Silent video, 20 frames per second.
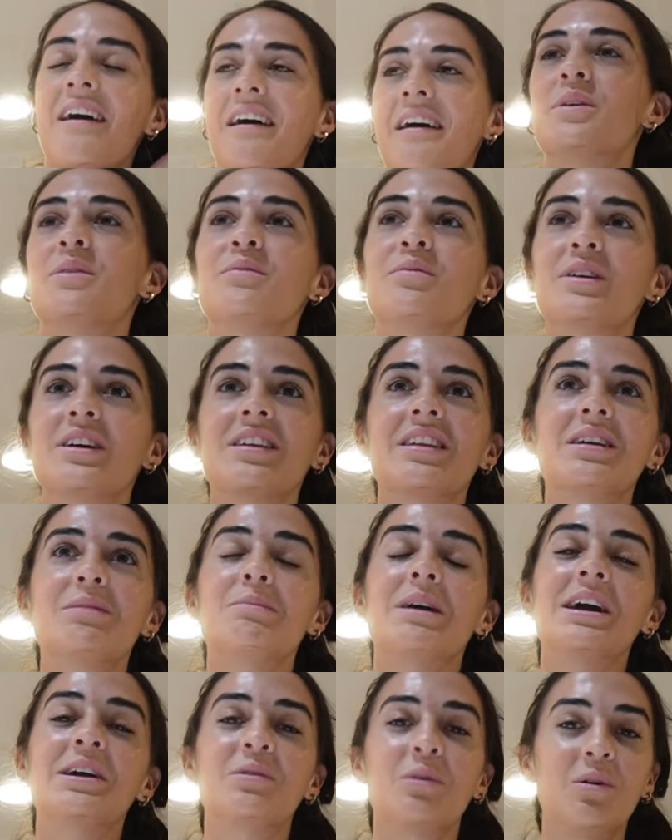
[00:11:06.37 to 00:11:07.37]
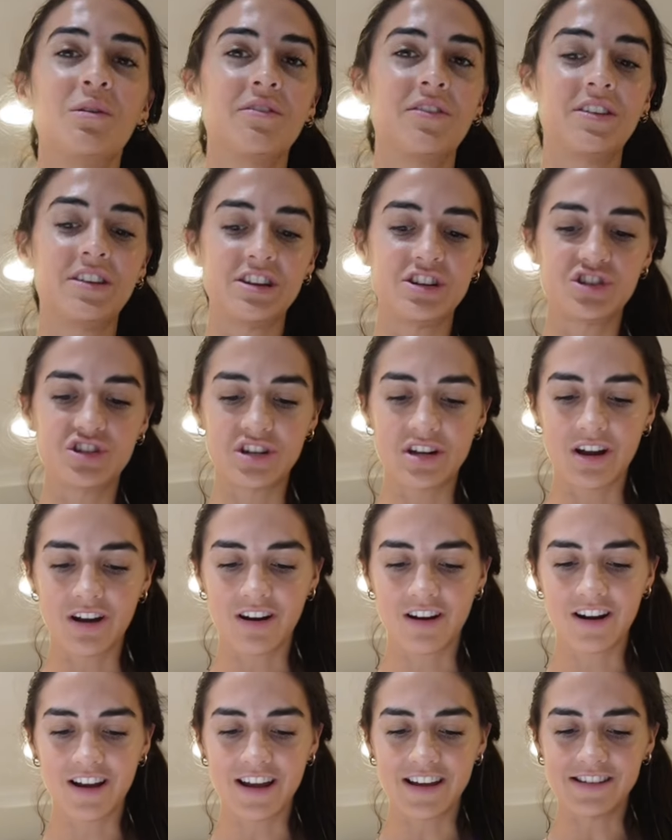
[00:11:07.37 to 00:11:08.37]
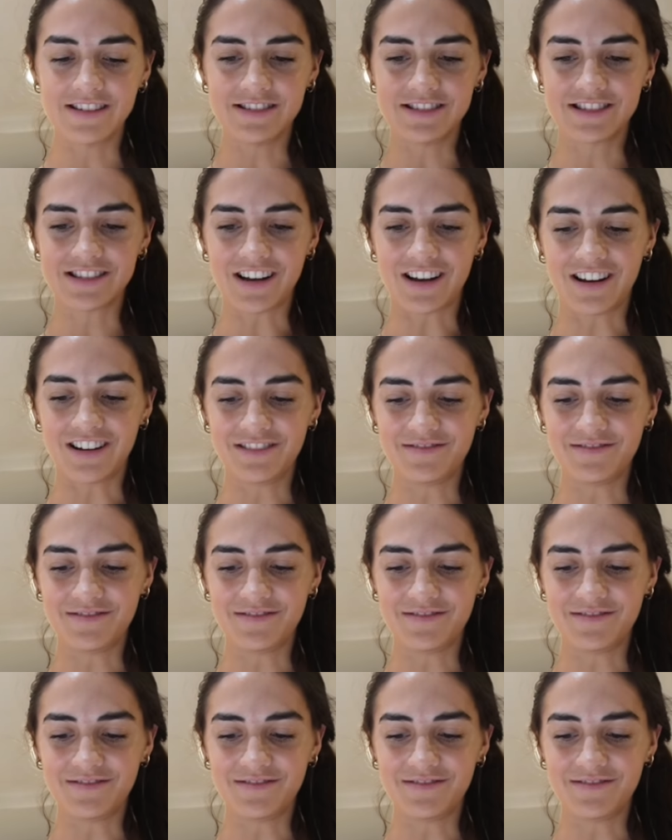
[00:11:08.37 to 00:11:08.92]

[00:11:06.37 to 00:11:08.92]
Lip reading: But really my goal for this year is